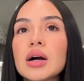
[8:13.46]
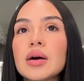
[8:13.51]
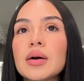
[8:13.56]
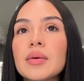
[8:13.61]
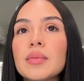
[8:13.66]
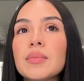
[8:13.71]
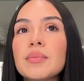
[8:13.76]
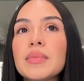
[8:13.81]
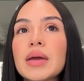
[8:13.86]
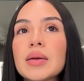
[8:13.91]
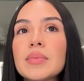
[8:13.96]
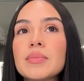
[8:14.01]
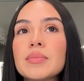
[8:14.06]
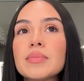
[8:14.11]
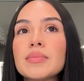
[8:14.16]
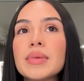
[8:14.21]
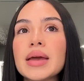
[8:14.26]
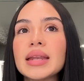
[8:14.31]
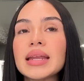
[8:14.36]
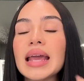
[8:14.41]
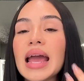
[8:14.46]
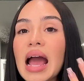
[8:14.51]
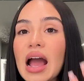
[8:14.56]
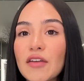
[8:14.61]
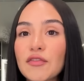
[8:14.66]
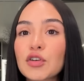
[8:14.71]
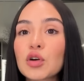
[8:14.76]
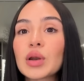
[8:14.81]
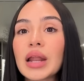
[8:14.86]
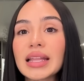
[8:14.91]
many
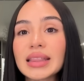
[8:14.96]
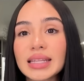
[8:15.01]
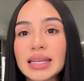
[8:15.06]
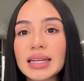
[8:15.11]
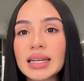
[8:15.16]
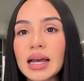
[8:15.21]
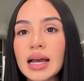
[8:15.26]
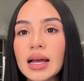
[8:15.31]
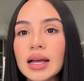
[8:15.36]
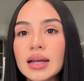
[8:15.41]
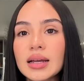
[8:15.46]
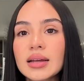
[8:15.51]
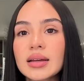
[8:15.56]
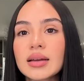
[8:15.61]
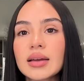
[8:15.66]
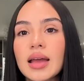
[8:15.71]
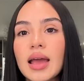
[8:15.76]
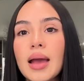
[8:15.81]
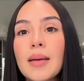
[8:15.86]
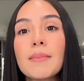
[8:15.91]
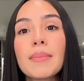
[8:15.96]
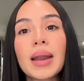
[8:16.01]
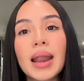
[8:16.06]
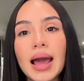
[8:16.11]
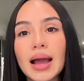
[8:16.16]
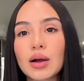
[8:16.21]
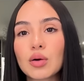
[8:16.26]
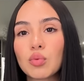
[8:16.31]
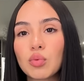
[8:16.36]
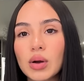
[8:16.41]
Afro-Latina and
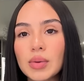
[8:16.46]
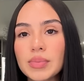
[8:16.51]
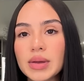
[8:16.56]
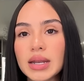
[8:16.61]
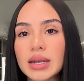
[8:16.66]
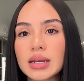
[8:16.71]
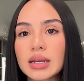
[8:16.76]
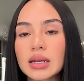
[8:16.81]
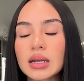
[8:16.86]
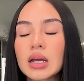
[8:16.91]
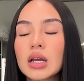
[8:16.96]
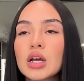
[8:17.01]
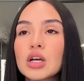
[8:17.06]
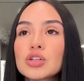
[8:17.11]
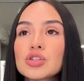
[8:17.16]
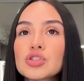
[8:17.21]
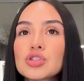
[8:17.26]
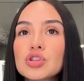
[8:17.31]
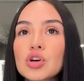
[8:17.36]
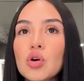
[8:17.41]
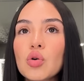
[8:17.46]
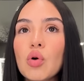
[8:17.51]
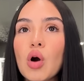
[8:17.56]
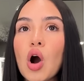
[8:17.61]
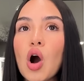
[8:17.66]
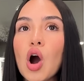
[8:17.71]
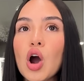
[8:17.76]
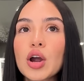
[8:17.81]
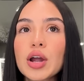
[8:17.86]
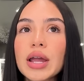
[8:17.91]
Black women. So
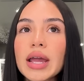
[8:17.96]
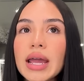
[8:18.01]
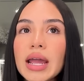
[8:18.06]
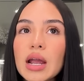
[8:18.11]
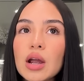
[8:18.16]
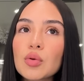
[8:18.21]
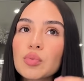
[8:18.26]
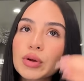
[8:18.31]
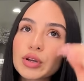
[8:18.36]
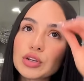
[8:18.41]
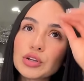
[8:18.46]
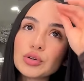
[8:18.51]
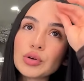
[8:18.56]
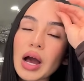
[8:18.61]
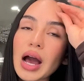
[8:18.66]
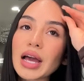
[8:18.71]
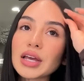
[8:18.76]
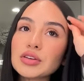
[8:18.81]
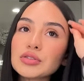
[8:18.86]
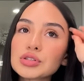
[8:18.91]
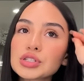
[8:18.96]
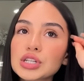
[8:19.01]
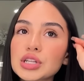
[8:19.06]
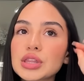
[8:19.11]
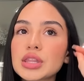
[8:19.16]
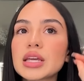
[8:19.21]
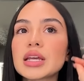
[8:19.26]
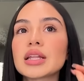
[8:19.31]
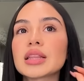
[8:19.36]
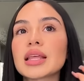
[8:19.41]
our hair, I used to
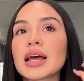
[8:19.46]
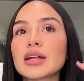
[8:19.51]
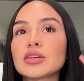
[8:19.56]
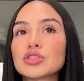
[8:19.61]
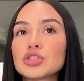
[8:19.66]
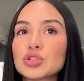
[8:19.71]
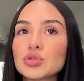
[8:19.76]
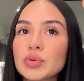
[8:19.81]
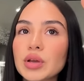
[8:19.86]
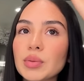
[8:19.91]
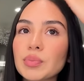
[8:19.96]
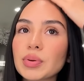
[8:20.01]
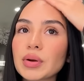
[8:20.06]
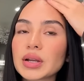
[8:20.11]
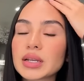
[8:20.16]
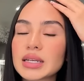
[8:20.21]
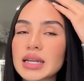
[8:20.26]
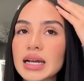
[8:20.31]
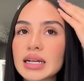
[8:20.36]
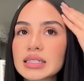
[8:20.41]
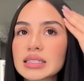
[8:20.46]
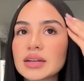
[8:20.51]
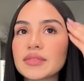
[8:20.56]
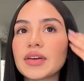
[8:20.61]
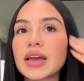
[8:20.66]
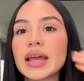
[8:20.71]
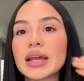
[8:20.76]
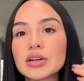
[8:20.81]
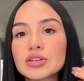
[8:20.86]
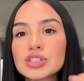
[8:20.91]
think that doing protective
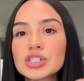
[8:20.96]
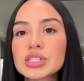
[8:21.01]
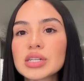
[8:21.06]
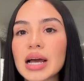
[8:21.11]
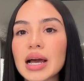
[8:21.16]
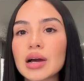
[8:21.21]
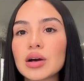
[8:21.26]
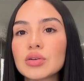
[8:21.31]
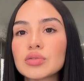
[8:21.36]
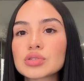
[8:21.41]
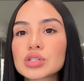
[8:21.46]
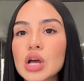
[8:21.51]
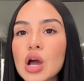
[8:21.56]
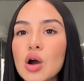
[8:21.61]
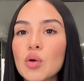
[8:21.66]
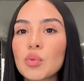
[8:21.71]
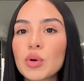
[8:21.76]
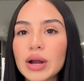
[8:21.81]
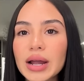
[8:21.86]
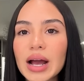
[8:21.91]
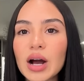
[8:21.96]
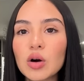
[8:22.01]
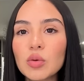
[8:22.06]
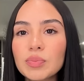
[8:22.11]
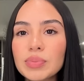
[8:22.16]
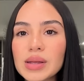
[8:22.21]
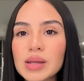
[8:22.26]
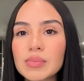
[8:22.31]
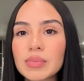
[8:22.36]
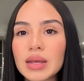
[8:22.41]
hairstyles were
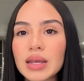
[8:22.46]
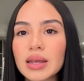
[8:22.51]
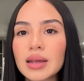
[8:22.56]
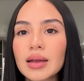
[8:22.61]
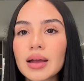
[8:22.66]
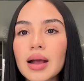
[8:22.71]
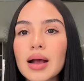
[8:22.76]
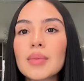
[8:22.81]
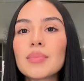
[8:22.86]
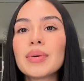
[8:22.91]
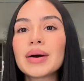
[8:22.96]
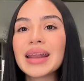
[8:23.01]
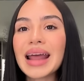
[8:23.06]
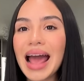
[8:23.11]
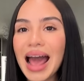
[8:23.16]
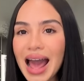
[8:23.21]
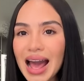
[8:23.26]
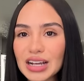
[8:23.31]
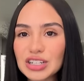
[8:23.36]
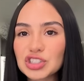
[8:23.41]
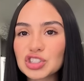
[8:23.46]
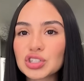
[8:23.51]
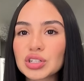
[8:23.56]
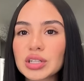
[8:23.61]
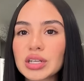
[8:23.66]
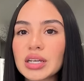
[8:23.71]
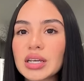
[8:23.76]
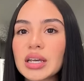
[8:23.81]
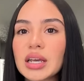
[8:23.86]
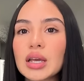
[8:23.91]
helping me, but
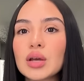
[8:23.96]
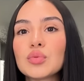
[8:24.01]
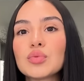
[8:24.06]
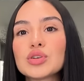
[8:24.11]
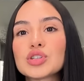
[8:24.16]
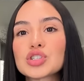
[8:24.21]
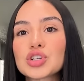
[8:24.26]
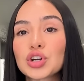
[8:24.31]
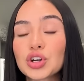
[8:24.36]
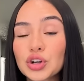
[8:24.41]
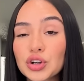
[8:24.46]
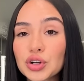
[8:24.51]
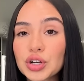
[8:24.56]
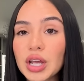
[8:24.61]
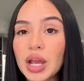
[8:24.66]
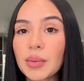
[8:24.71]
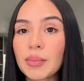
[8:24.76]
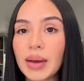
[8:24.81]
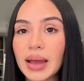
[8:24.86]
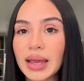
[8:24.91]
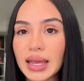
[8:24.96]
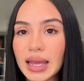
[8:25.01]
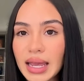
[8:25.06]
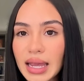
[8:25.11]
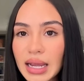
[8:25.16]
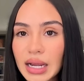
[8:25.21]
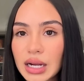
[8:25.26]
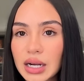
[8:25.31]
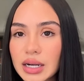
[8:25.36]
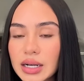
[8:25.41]
actually it was hurting my
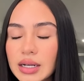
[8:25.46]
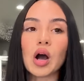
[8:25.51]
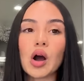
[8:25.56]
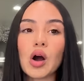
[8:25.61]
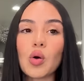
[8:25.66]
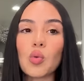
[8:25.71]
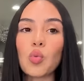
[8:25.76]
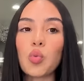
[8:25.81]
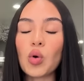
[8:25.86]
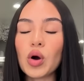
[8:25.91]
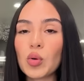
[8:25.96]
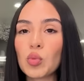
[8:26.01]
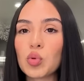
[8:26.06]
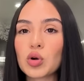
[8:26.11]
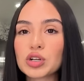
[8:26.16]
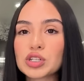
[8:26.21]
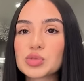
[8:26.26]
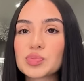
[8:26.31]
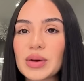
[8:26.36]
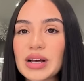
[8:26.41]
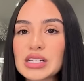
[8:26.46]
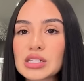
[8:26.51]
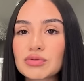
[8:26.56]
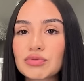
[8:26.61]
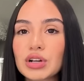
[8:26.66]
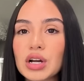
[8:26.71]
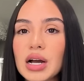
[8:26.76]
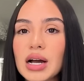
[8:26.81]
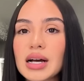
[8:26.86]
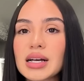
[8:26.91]
hair. What works best
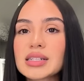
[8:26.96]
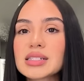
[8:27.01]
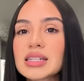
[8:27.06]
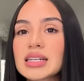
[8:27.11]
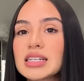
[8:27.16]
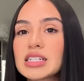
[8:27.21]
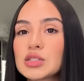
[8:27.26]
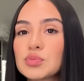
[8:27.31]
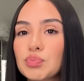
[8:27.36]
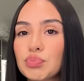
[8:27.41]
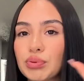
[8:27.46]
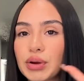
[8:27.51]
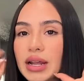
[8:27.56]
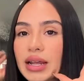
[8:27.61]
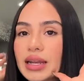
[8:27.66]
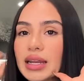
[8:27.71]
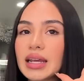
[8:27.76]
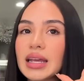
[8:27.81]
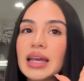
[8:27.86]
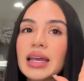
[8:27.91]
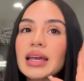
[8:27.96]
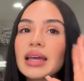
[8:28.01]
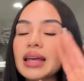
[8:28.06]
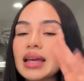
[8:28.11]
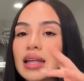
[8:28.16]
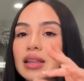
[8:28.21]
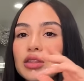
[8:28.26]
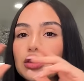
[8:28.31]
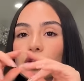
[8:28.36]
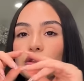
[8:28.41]
for us is braiding it
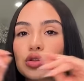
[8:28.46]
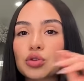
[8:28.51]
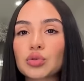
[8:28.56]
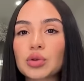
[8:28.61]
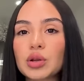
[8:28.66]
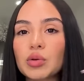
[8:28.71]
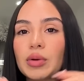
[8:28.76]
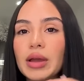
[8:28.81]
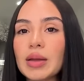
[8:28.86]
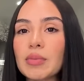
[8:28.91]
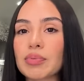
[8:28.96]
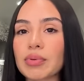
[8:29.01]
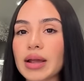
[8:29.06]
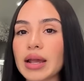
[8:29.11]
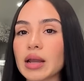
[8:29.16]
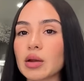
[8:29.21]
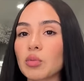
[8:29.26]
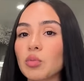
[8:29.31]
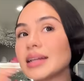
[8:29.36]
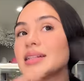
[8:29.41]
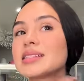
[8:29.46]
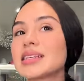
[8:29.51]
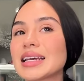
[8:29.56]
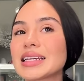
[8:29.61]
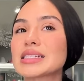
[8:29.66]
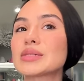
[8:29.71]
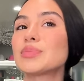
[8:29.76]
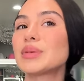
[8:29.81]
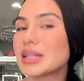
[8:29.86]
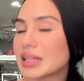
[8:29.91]
in the three-way braid. What
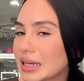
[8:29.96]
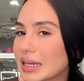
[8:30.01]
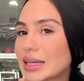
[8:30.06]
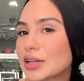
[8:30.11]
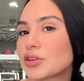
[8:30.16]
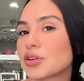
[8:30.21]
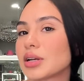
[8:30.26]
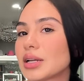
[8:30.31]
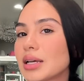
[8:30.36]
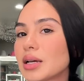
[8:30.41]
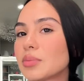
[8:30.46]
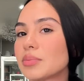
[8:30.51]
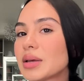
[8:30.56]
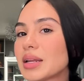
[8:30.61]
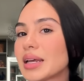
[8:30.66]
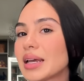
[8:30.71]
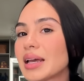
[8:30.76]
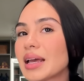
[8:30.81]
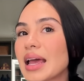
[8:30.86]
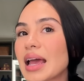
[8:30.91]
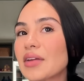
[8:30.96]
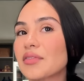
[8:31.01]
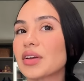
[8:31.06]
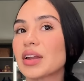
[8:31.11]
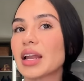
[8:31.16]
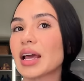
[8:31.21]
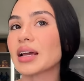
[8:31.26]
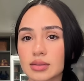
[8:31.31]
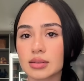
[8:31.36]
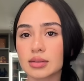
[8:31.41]
takes me literally a minute every
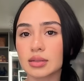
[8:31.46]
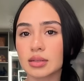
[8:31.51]
night.